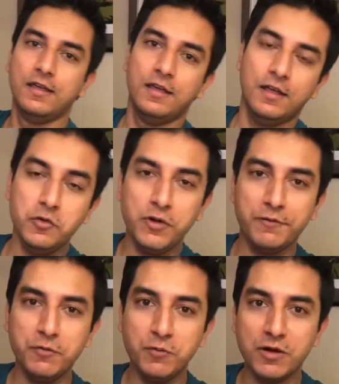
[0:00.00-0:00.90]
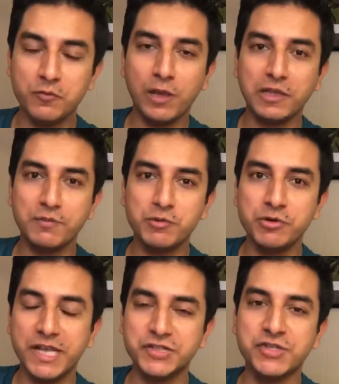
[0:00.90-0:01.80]
Hello everyone, welcome to
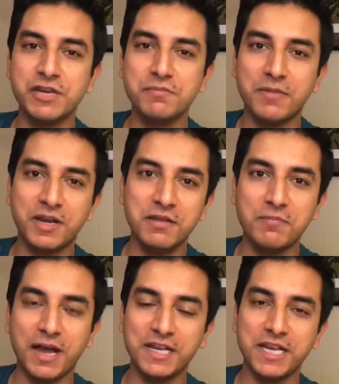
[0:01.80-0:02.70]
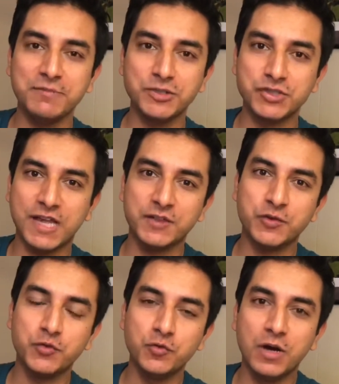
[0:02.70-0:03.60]
NxtGen Money. My name is
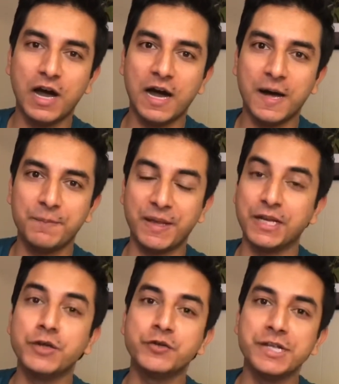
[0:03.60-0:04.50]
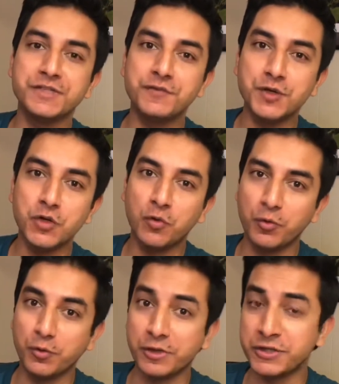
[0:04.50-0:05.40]
Shantanu, and in today's video we
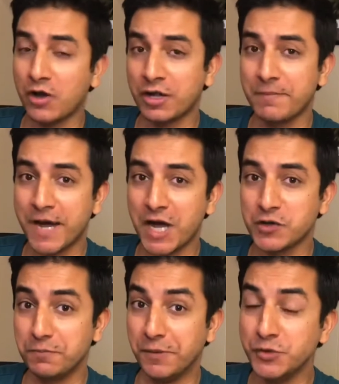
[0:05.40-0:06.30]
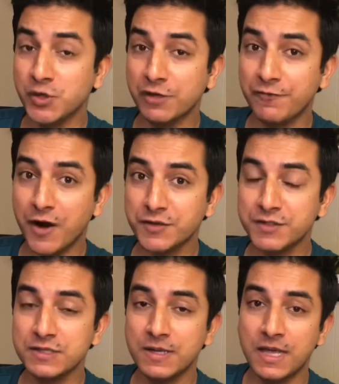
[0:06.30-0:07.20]
will talk about mutual
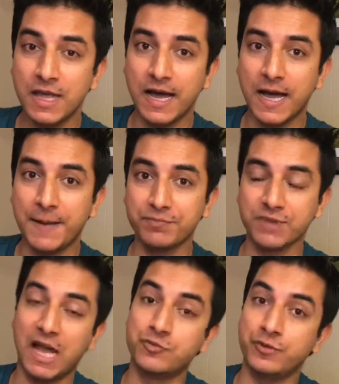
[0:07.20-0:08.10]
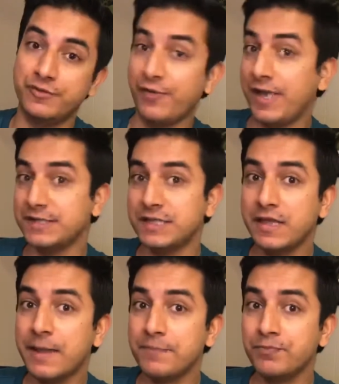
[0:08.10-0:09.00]
funds, how to invest in
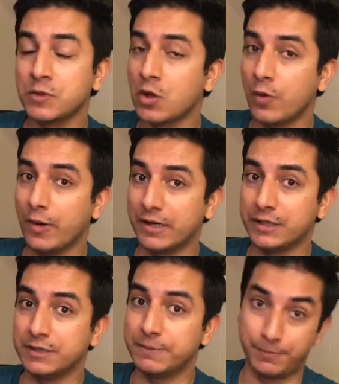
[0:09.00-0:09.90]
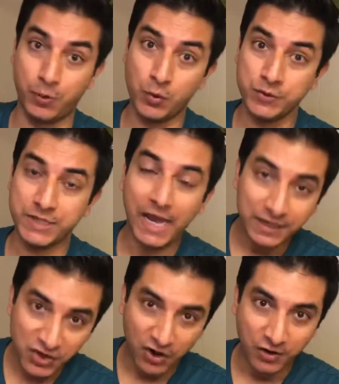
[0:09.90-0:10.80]
them, what are the pros and
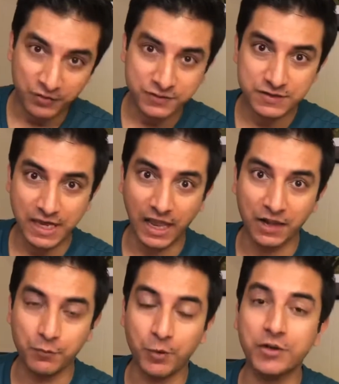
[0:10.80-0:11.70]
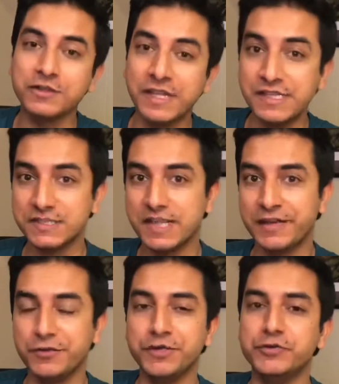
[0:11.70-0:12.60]
cons, and what are things that you
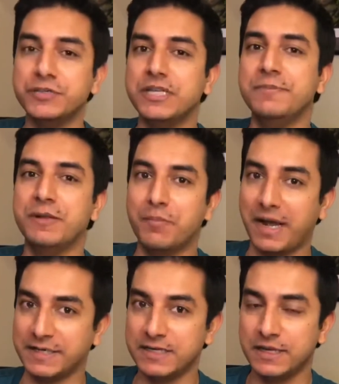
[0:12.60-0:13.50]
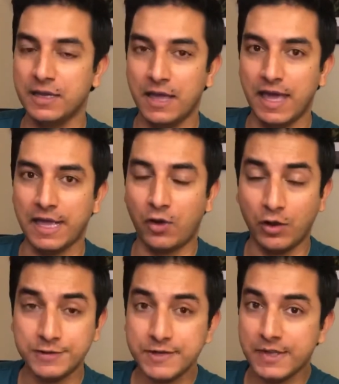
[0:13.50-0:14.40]
need to keep in mind. And
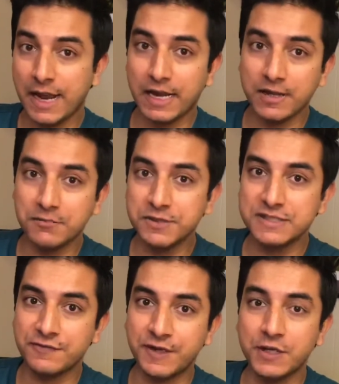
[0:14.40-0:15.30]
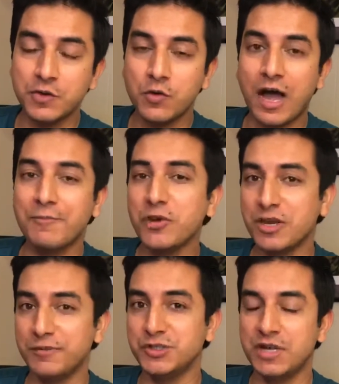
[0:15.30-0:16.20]
also at the end of this video I'm going to
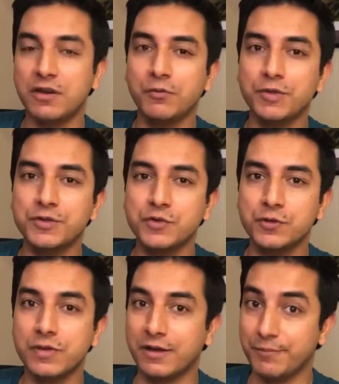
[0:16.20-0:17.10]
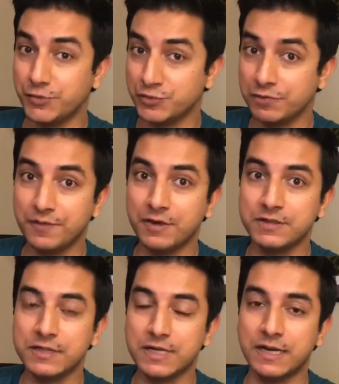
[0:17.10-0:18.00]
be sharing with you the mutual fund
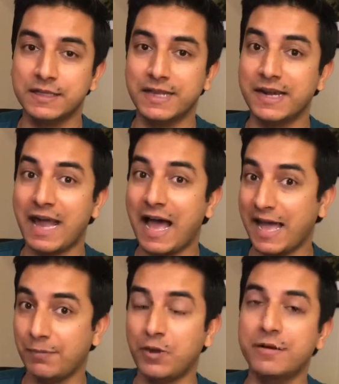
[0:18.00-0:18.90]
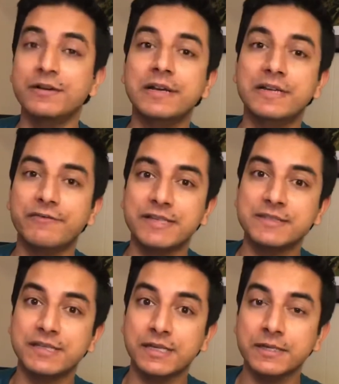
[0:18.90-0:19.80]
that I'm currently
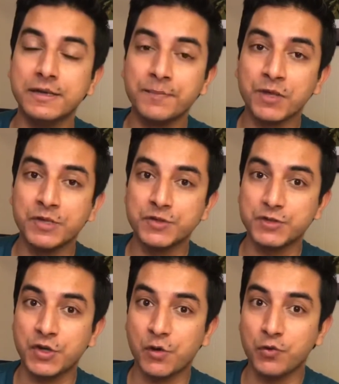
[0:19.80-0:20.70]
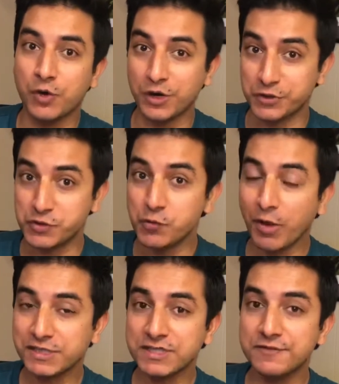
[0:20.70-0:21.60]
investing in. So do
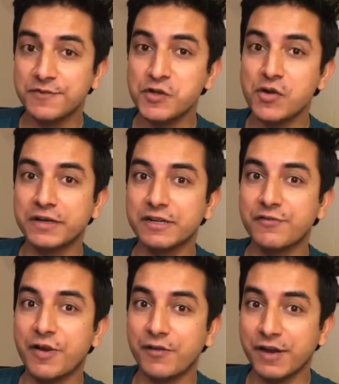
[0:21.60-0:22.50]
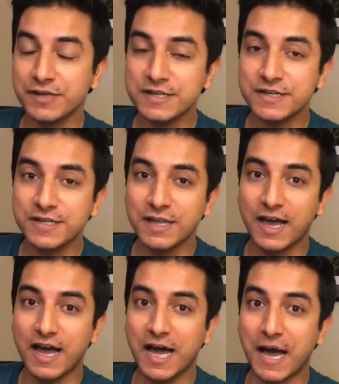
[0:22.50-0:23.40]
watch this video until very end.
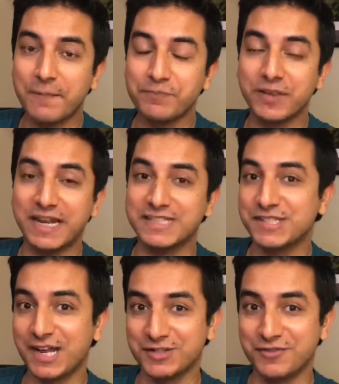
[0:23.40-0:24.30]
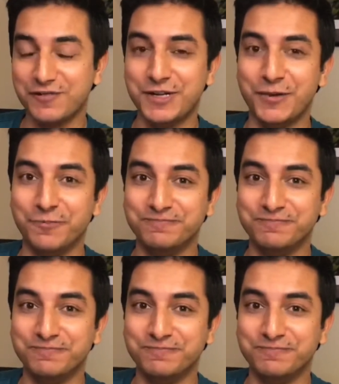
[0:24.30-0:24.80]
Let's start the video.